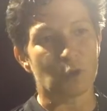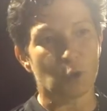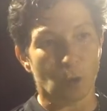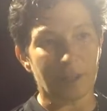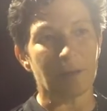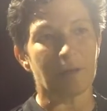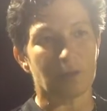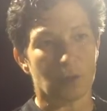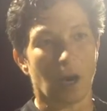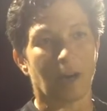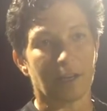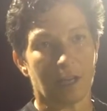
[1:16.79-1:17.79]
Jordy
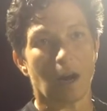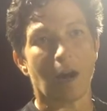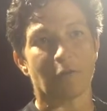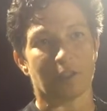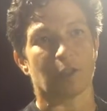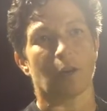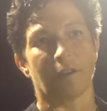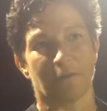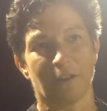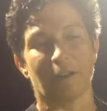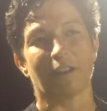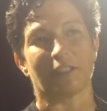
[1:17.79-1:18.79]
Kondakoff was starting
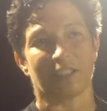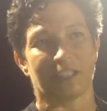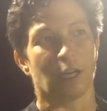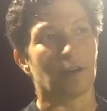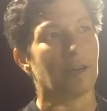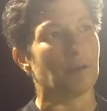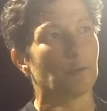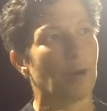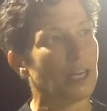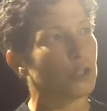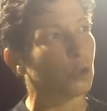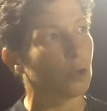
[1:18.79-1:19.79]
to figure out the center. And
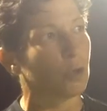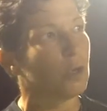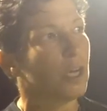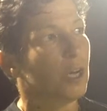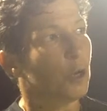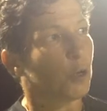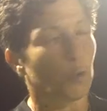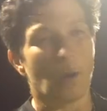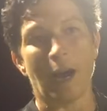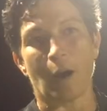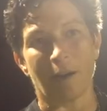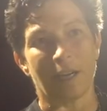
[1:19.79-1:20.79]
Rachel
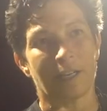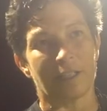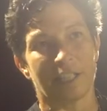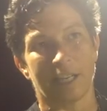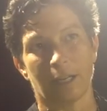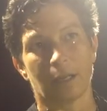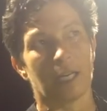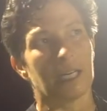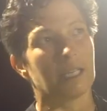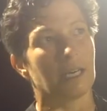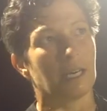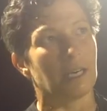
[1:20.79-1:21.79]
Grout and
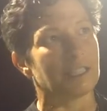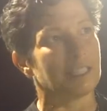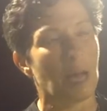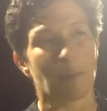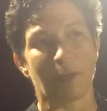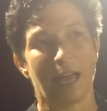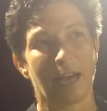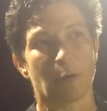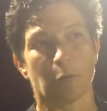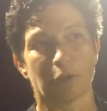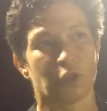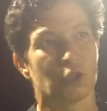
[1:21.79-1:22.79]
Kira Zapalak
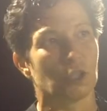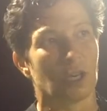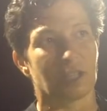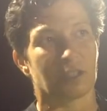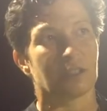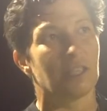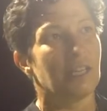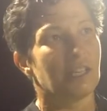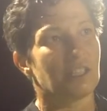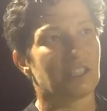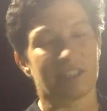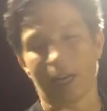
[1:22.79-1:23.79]
were just
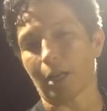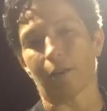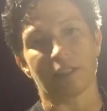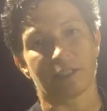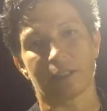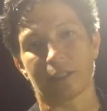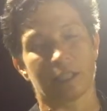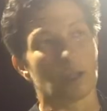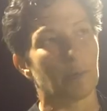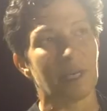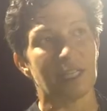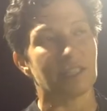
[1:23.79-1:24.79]
stellar as
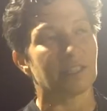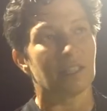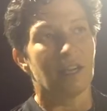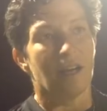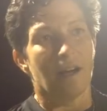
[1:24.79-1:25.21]
center mids.